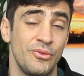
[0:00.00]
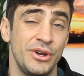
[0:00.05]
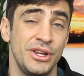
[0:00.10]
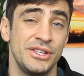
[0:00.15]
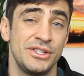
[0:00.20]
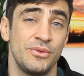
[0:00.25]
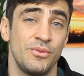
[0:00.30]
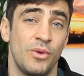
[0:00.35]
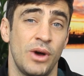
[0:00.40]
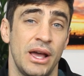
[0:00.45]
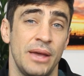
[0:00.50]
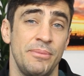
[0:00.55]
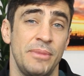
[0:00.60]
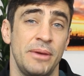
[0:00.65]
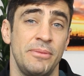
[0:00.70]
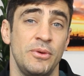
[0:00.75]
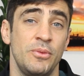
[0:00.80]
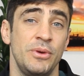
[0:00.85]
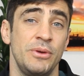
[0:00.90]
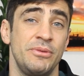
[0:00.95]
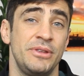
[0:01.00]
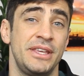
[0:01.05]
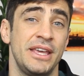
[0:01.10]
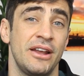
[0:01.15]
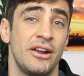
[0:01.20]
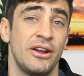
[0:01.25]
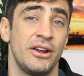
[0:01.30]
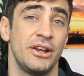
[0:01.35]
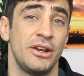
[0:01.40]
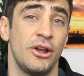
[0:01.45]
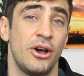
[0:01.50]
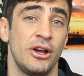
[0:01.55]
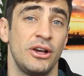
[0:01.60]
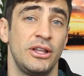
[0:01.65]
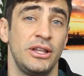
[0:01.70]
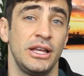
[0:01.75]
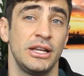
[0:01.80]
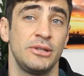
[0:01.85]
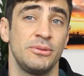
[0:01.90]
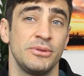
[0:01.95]
reason why maybe we would get on a non
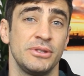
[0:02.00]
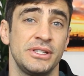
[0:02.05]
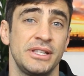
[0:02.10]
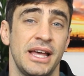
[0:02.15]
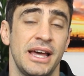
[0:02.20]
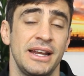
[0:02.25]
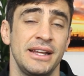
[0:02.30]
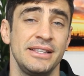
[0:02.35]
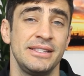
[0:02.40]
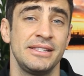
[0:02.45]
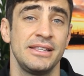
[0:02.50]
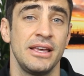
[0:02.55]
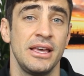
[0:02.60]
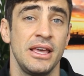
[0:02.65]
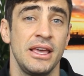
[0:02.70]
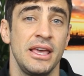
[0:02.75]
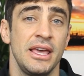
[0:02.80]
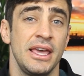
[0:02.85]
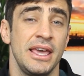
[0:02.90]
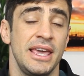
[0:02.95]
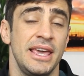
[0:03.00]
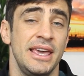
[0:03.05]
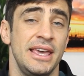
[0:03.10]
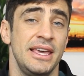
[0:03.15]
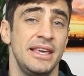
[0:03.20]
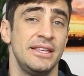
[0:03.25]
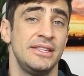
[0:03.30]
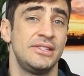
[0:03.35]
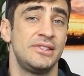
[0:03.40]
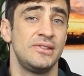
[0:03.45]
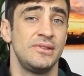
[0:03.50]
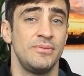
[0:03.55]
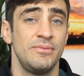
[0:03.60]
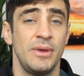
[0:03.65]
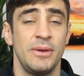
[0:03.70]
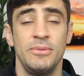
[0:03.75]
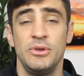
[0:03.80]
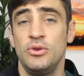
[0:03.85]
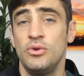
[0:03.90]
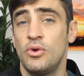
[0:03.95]
collectible status is
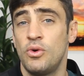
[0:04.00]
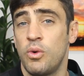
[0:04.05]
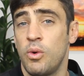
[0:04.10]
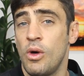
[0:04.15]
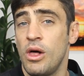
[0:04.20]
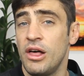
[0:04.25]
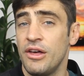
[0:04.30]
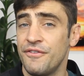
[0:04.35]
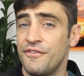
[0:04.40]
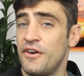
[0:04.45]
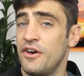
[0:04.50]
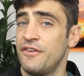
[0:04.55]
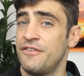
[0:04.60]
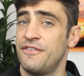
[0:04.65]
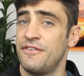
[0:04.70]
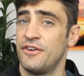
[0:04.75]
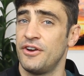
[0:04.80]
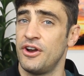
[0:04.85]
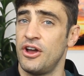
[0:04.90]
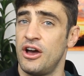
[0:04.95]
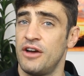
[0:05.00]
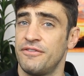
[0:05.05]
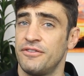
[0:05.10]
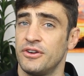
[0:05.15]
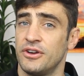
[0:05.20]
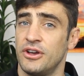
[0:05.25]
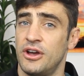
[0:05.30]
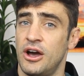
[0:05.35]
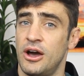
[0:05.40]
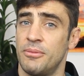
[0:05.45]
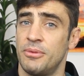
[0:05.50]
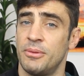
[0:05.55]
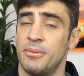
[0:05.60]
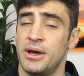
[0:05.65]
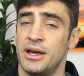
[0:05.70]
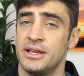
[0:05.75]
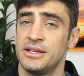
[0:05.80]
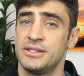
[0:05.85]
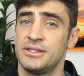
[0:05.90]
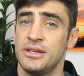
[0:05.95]
maybe you qualify for an offer in
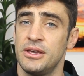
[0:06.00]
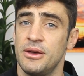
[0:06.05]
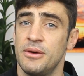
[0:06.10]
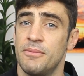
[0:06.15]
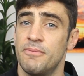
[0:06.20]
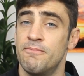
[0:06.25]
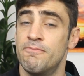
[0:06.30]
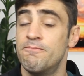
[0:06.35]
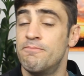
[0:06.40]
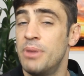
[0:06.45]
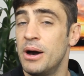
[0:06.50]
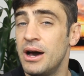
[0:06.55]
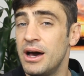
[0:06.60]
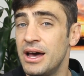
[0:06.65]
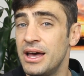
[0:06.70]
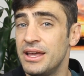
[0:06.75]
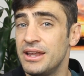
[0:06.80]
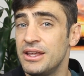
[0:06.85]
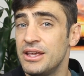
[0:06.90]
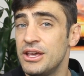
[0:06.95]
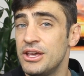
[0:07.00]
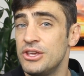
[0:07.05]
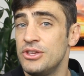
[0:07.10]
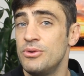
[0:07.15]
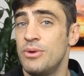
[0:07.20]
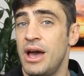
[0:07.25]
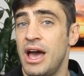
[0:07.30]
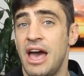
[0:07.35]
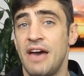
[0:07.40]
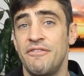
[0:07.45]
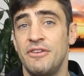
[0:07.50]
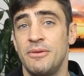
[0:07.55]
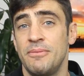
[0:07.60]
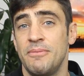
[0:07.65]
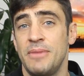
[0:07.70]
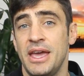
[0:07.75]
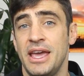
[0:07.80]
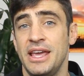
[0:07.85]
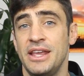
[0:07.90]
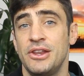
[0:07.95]
compromise, but you
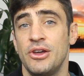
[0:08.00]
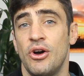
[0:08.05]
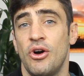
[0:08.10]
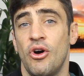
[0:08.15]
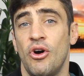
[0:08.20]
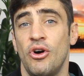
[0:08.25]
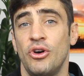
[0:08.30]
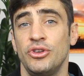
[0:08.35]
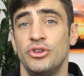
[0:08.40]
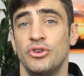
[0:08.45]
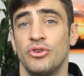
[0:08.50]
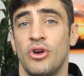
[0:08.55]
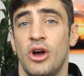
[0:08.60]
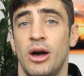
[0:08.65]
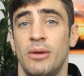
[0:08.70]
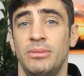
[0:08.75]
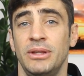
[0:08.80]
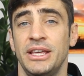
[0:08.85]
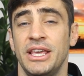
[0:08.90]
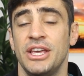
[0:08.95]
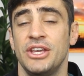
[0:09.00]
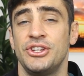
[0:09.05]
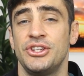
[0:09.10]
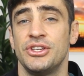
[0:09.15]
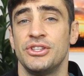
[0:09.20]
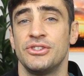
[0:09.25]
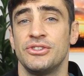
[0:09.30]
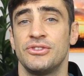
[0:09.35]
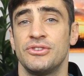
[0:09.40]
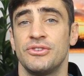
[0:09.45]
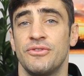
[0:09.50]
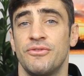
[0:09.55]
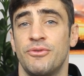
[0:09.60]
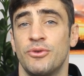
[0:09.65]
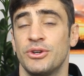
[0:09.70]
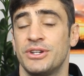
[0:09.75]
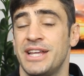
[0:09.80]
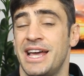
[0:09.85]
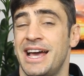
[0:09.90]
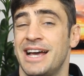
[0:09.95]
haven't made all your obligations
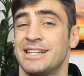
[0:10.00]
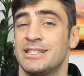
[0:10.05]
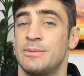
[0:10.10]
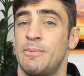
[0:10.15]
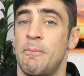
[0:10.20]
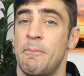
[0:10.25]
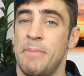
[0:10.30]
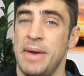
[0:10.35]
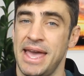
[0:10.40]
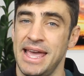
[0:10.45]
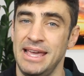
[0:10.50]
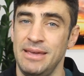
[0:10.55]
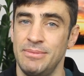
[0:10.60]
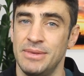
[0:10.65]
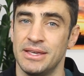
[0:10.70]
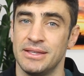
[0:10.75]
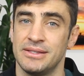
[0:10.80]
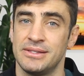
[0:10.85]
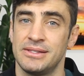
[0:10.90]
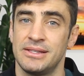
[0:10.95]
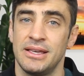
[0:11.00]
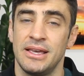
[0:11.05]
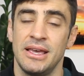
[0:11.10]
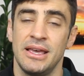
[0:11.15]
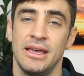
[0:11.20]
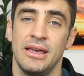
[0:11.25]
for tax payments.